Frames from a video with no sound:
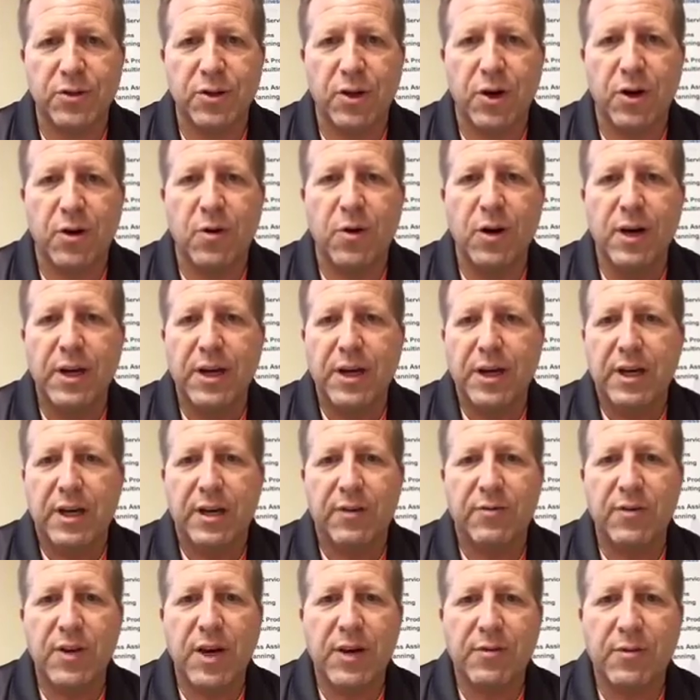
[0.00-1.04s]
So
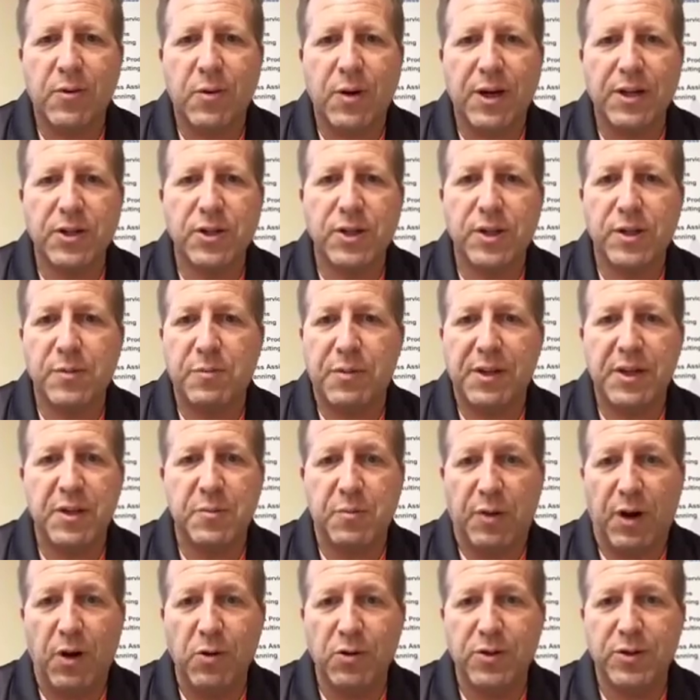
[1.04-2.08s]
if you have questions, please
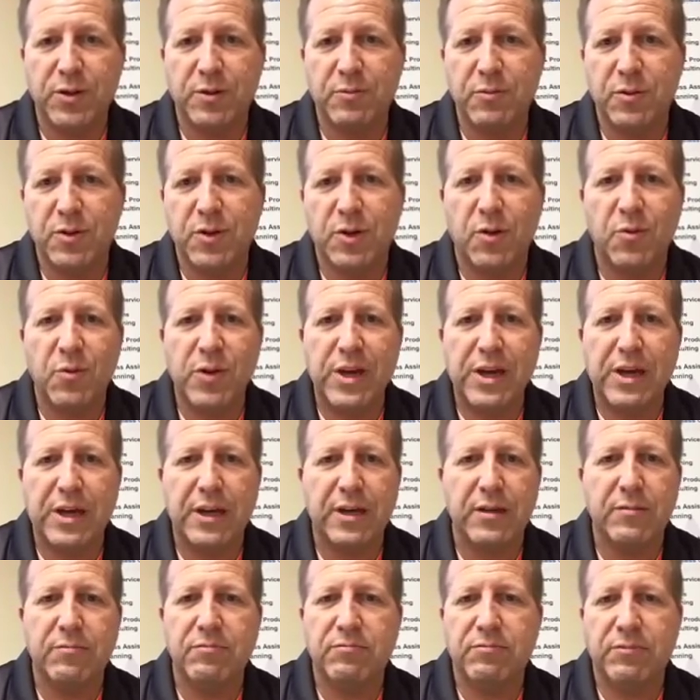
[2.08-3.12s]
post them so we
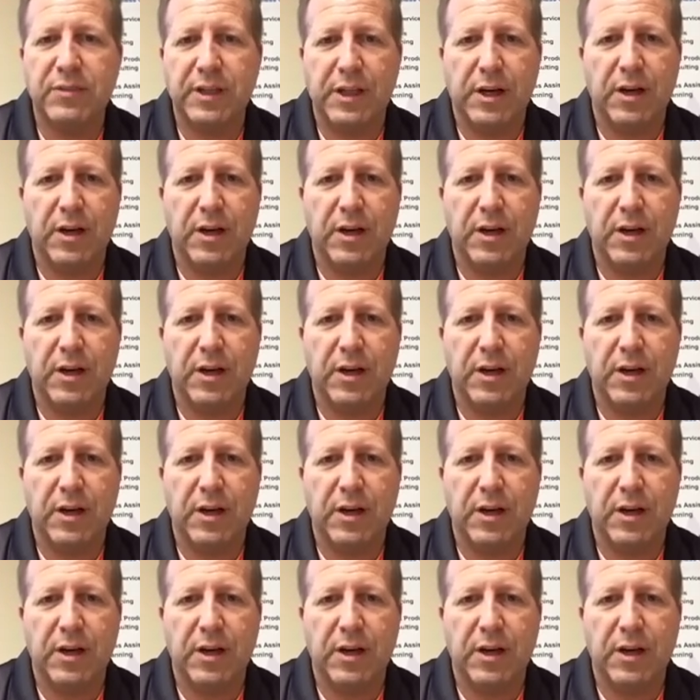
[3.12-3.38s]
can,